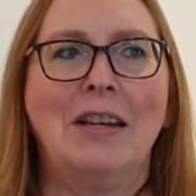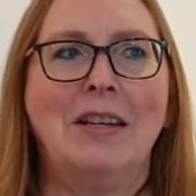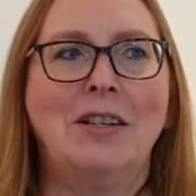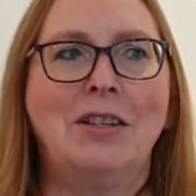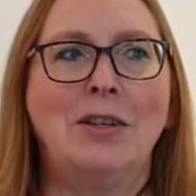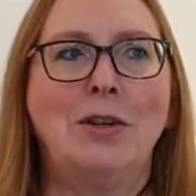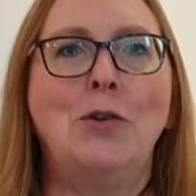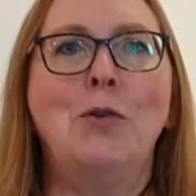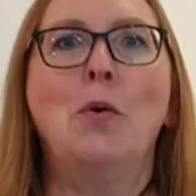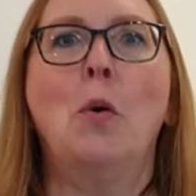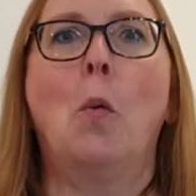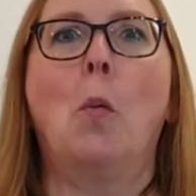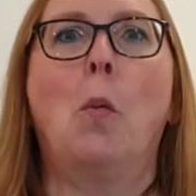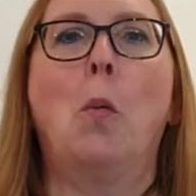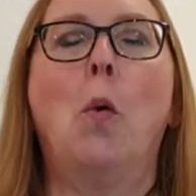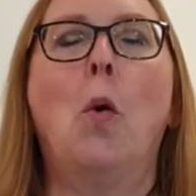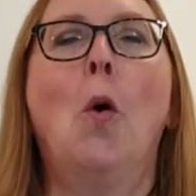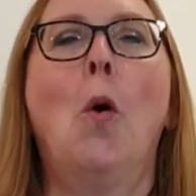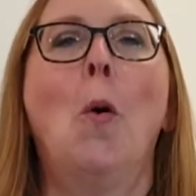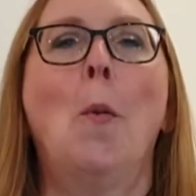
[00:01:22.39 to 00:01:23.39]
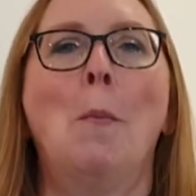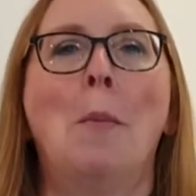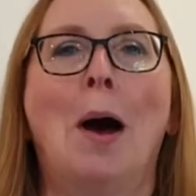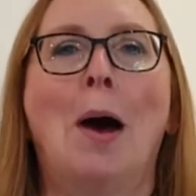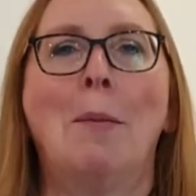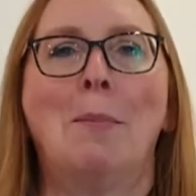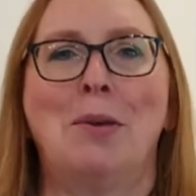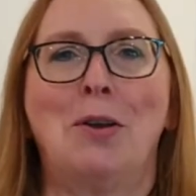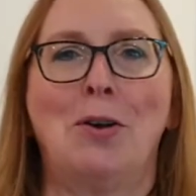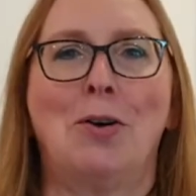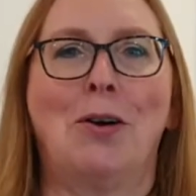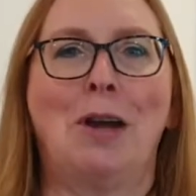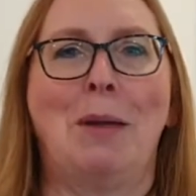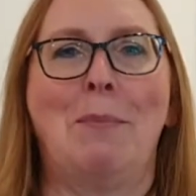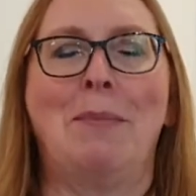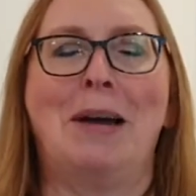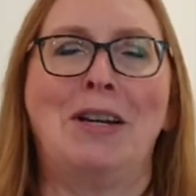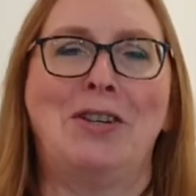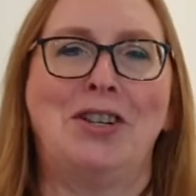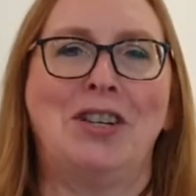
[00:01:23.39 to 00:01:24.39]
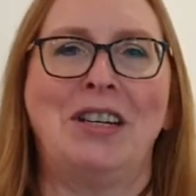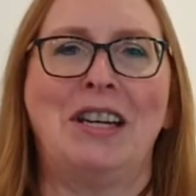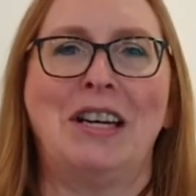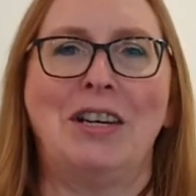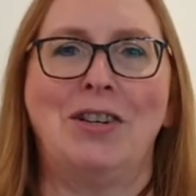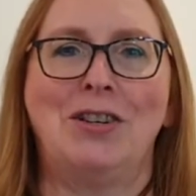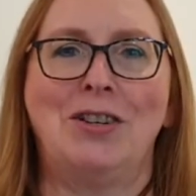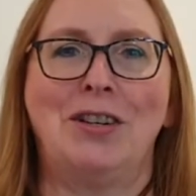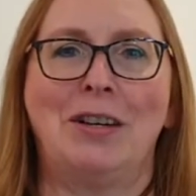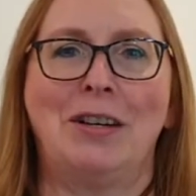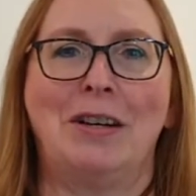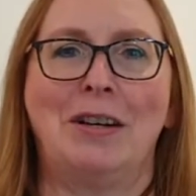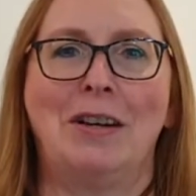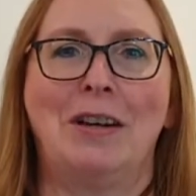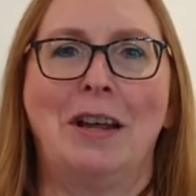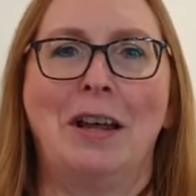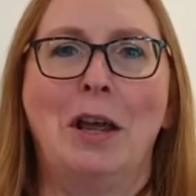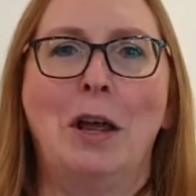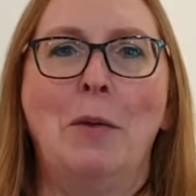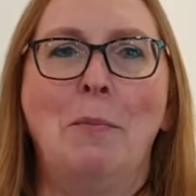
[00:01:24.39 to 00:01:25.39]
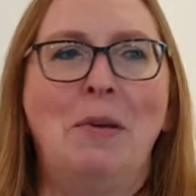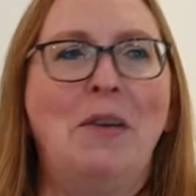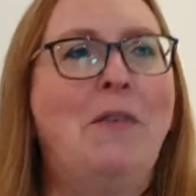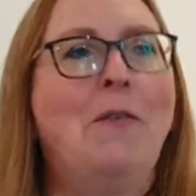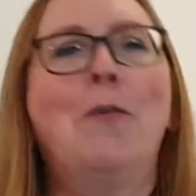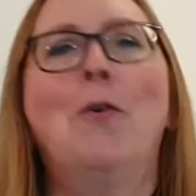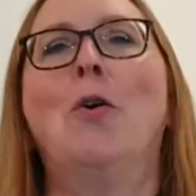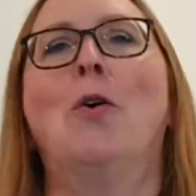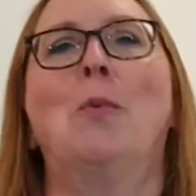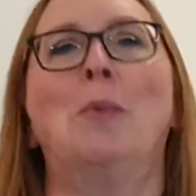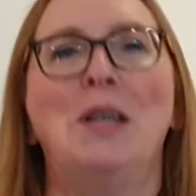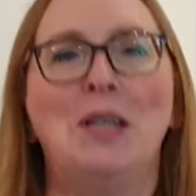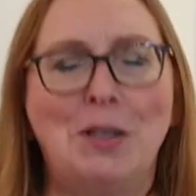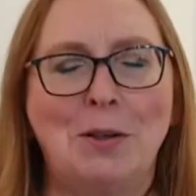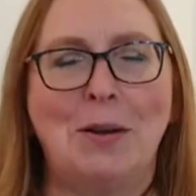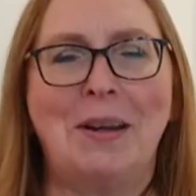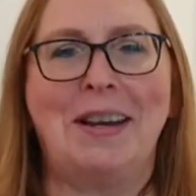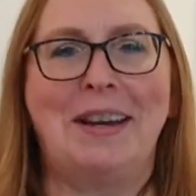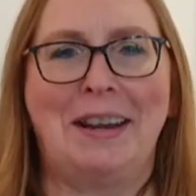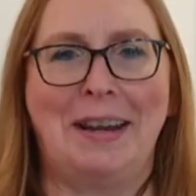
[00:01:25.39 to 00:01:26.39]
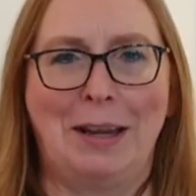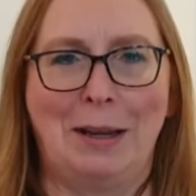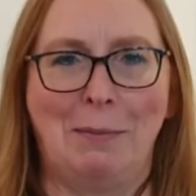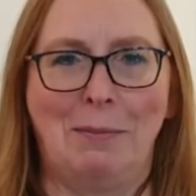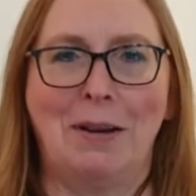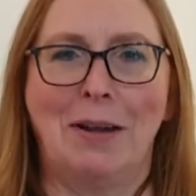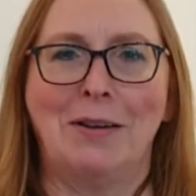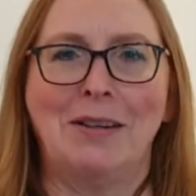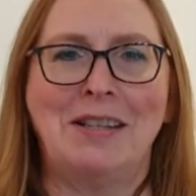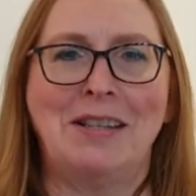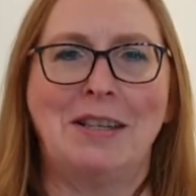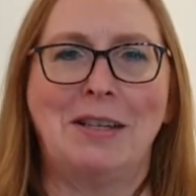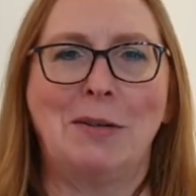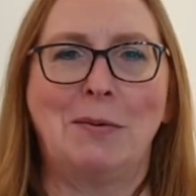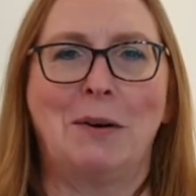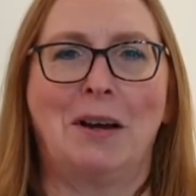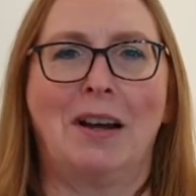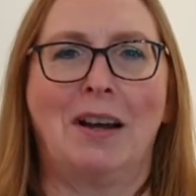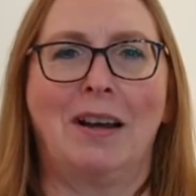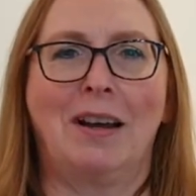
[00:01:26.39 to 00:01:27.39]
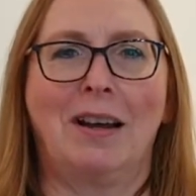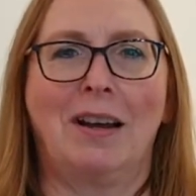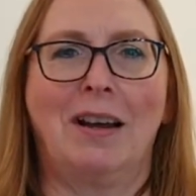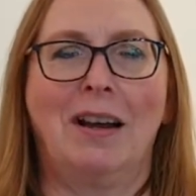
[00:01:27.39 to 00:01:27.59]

to warm up your imagination before we do any hypnosis work.